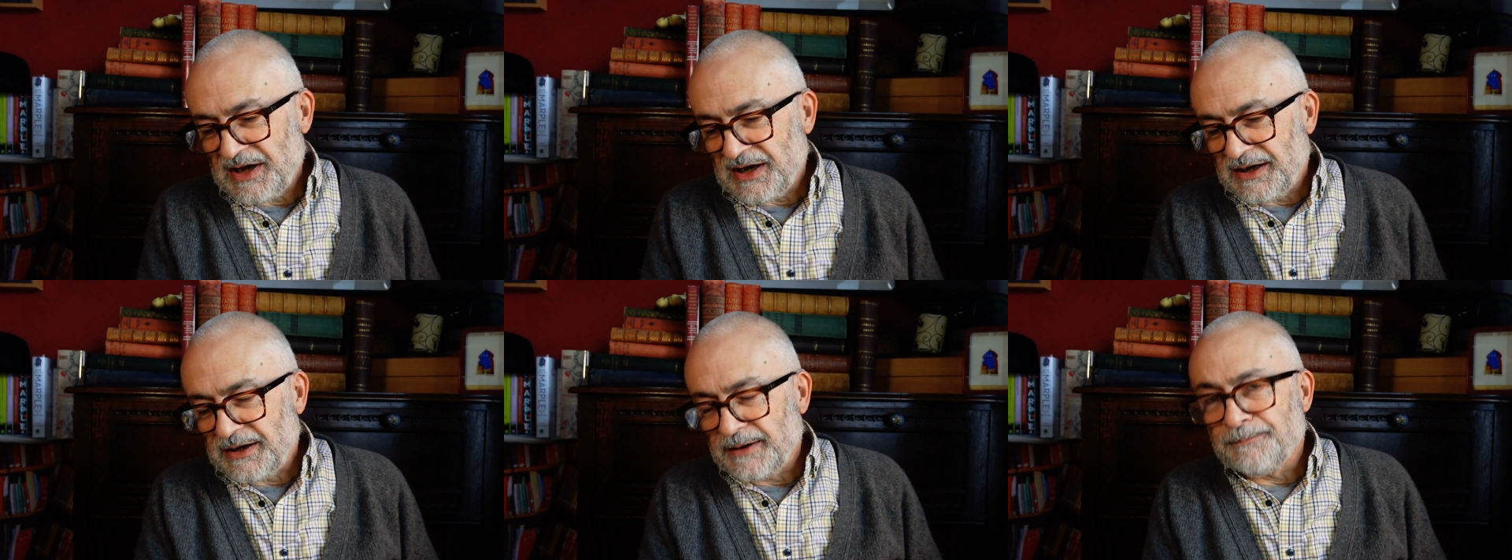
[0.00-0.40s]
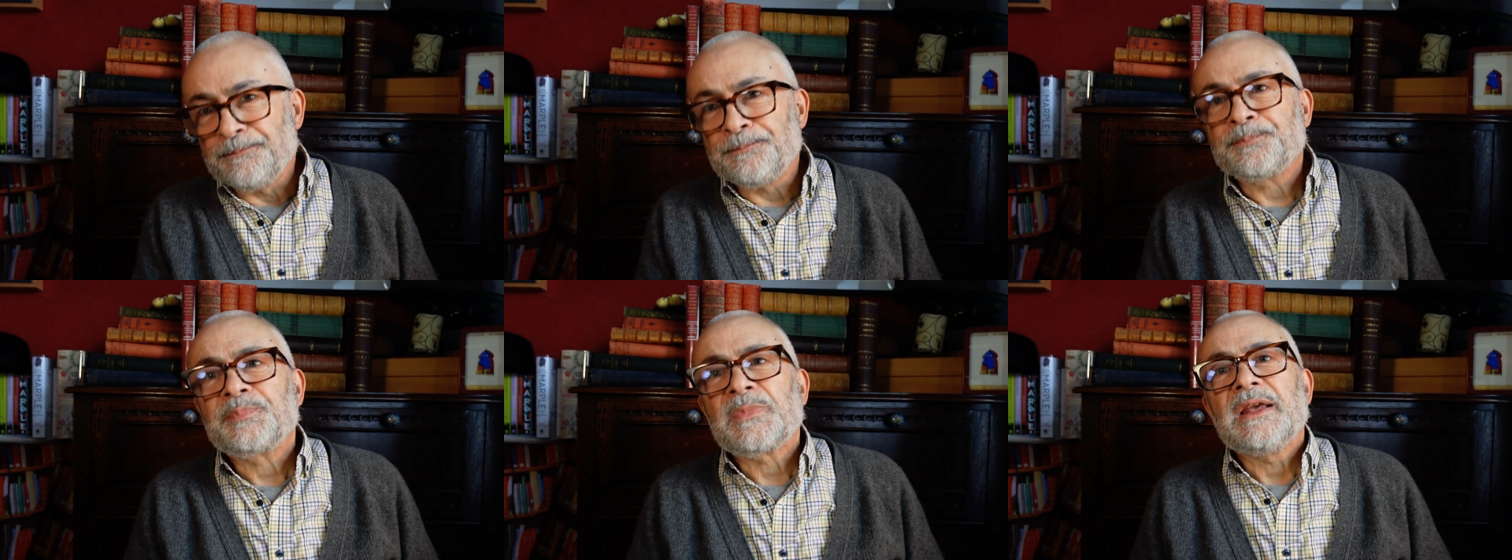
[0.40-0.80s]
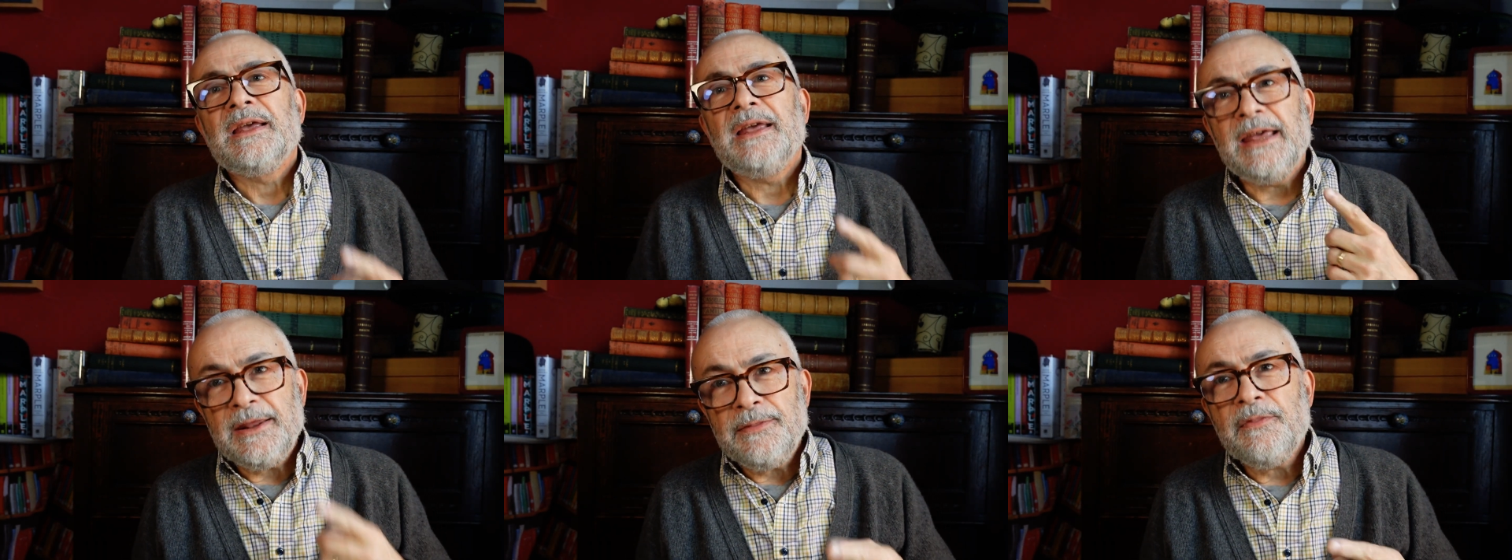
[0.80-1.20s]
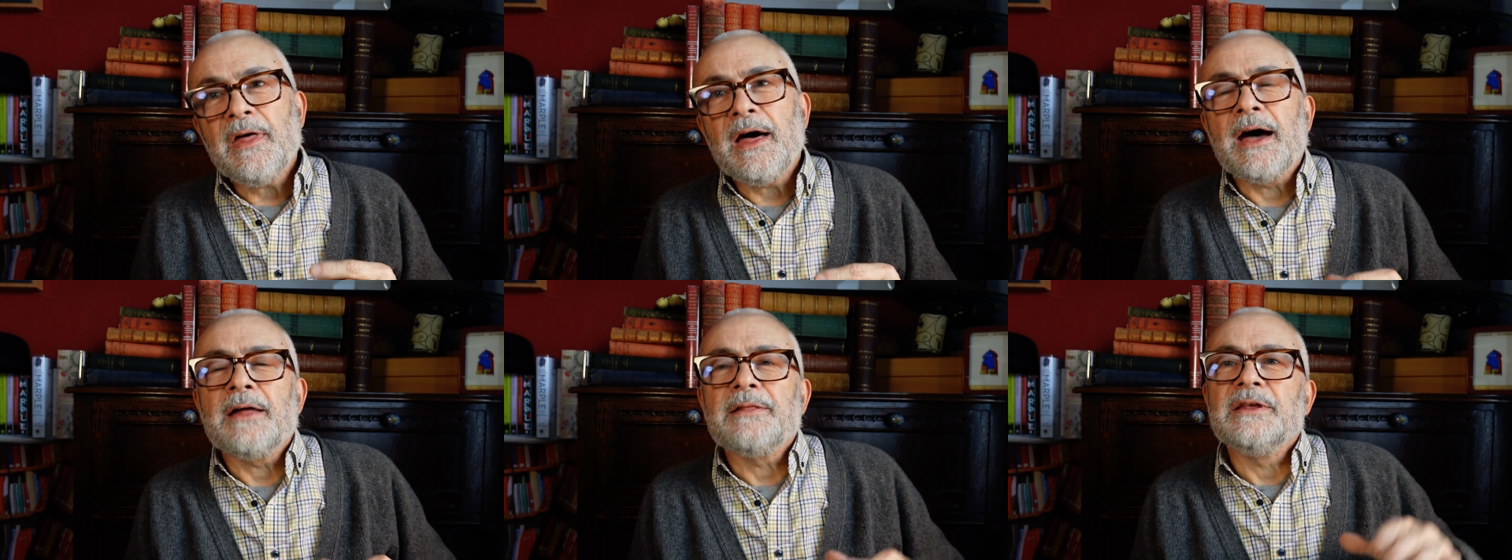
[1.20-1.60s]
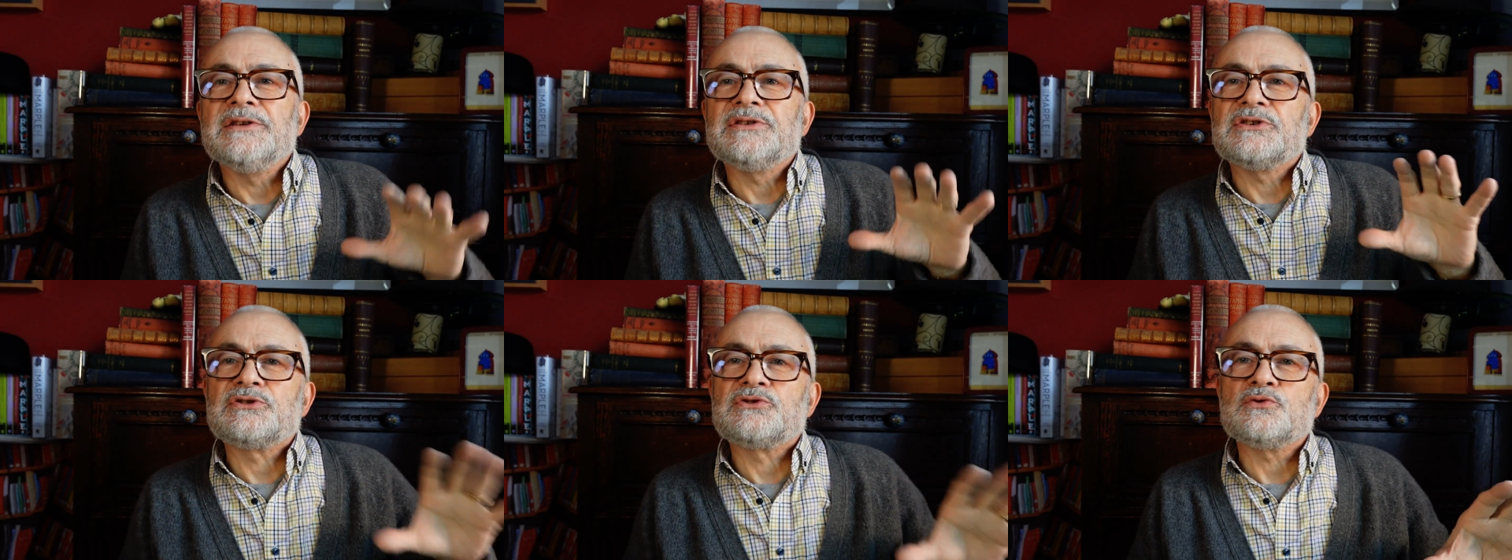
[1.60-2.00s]
In that,
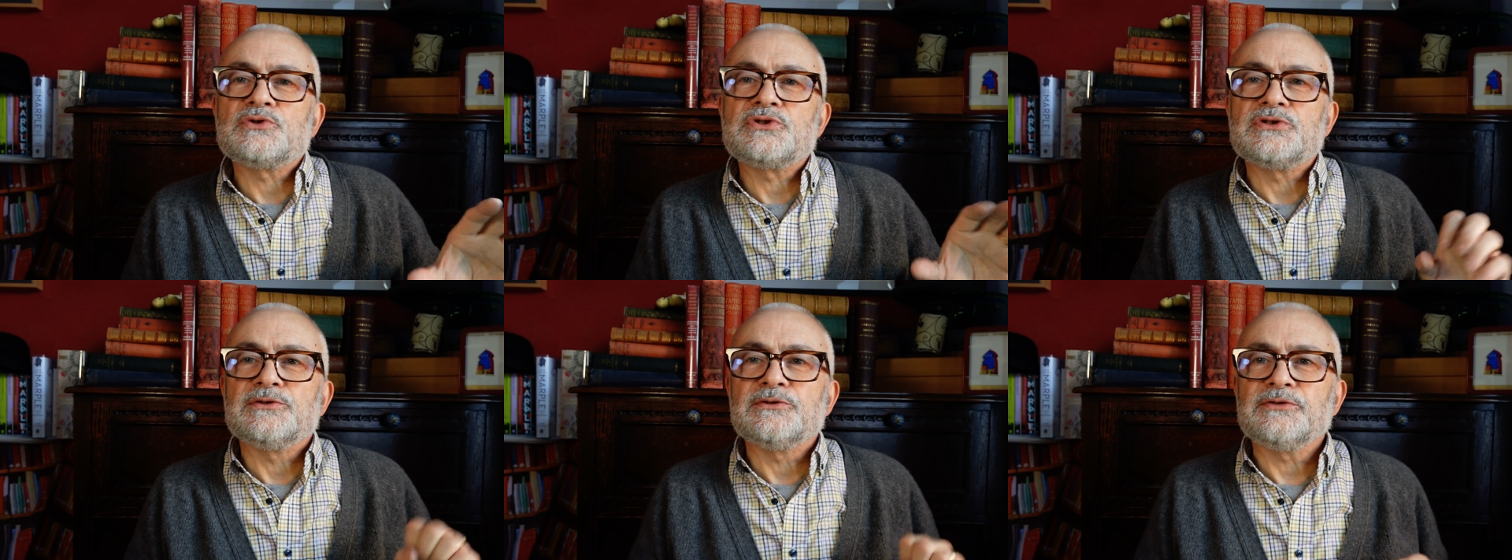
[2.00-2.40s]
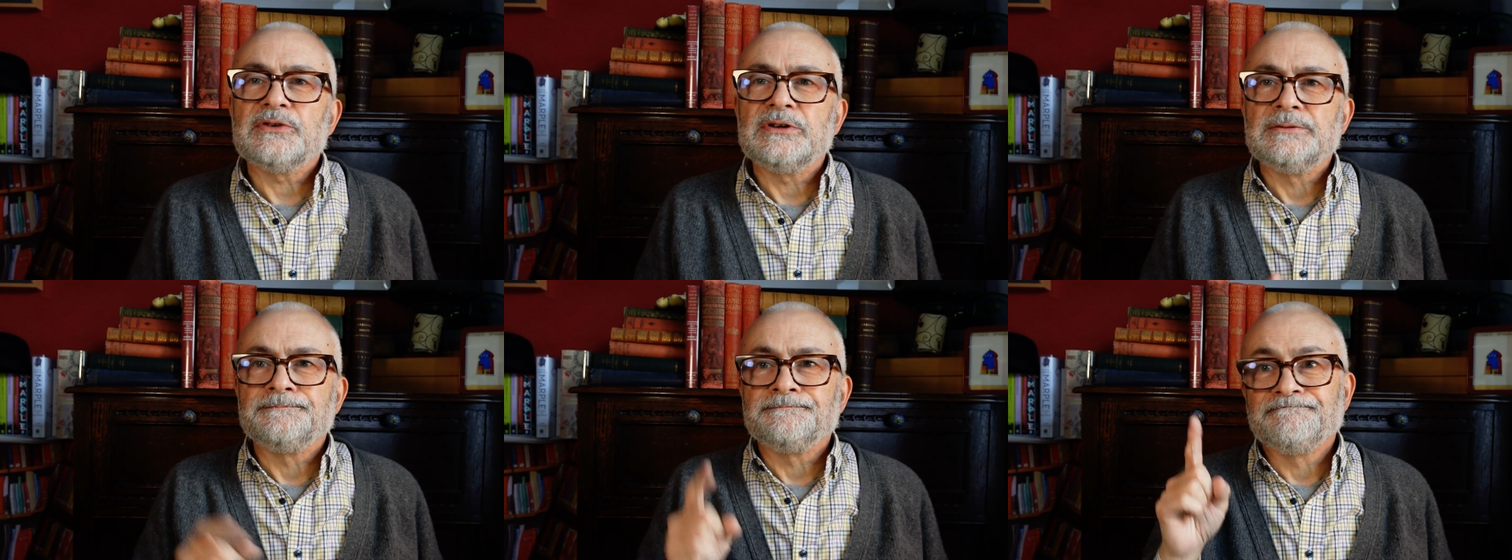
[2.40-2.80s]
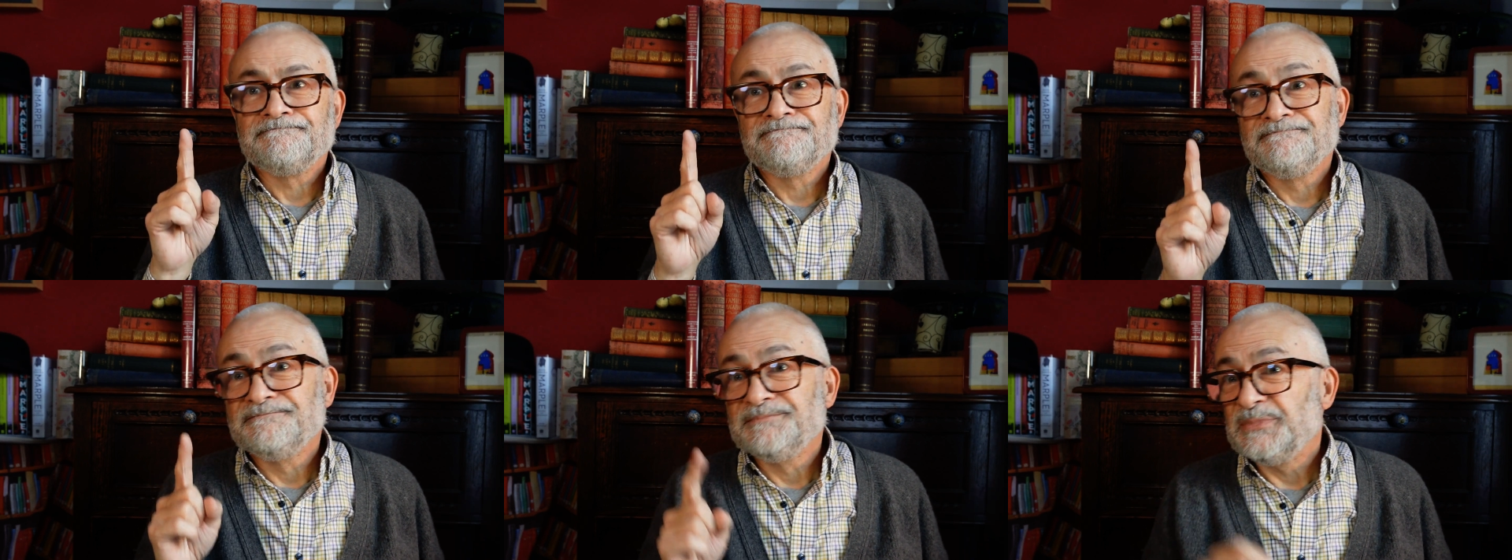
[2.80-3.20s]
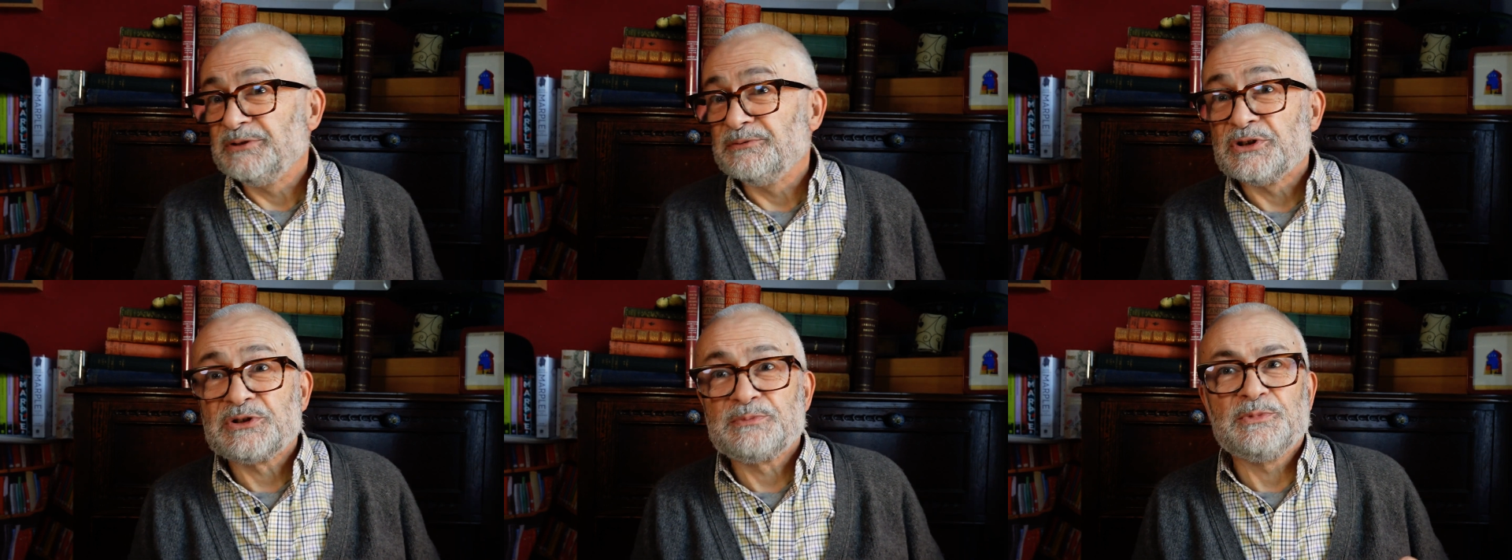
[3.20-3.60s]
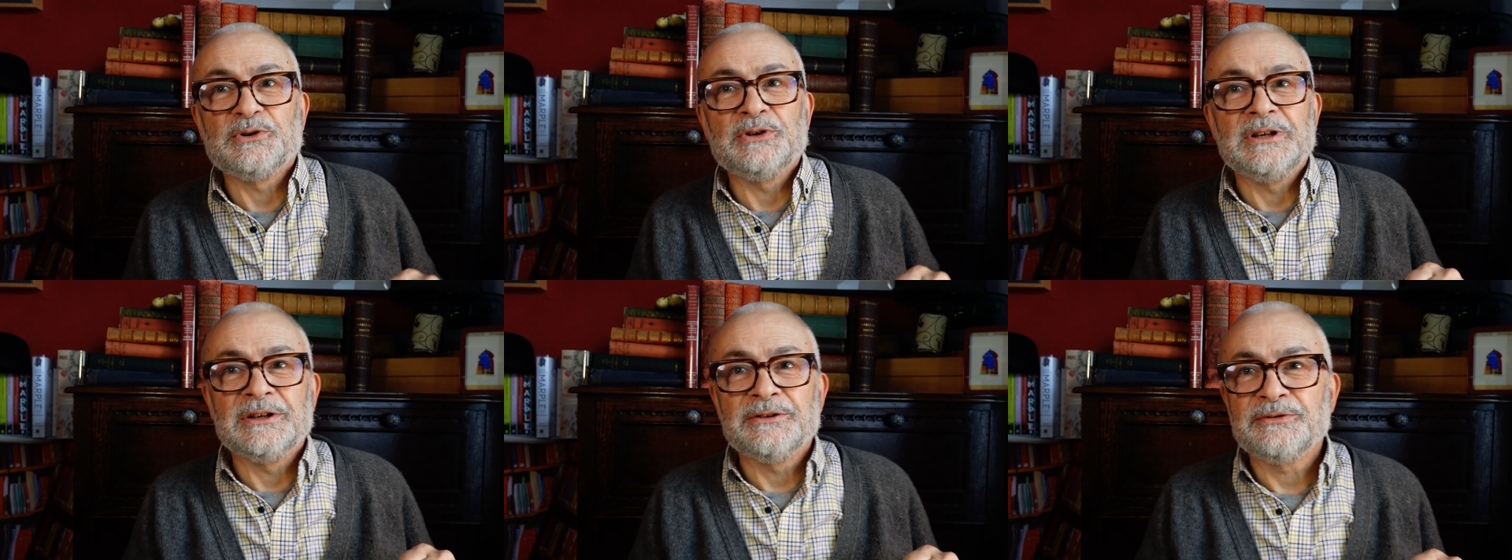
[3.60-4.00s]
there's a sort of bit of a
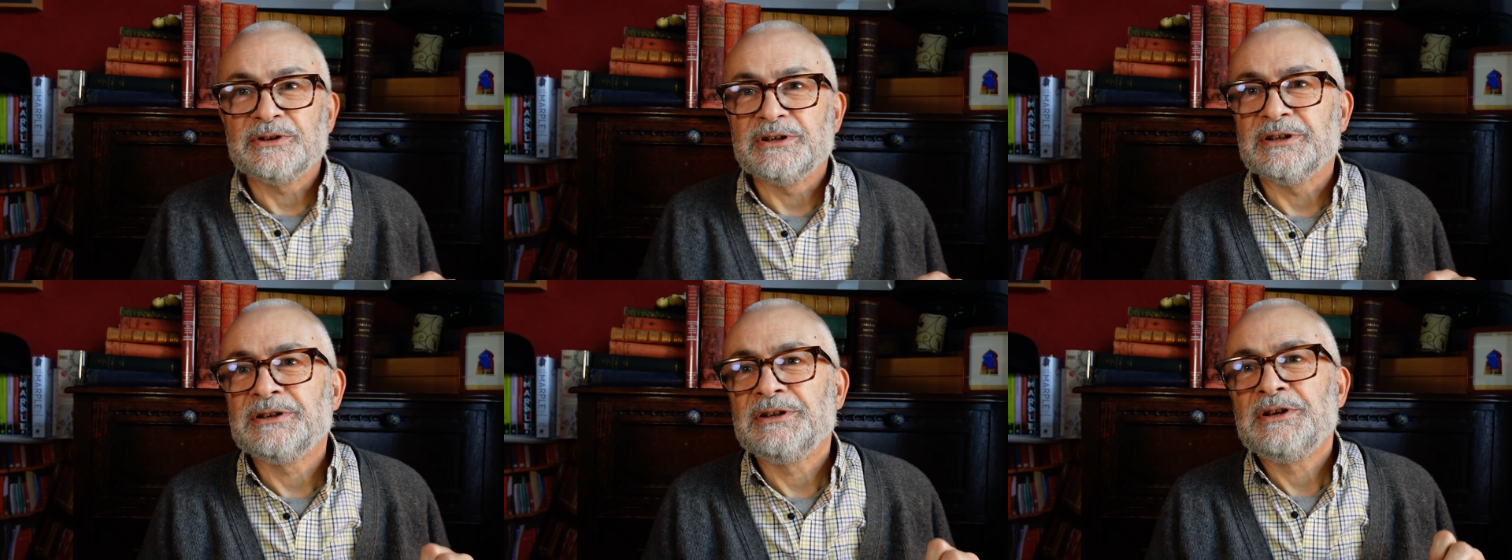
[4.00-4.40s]
spoiler for the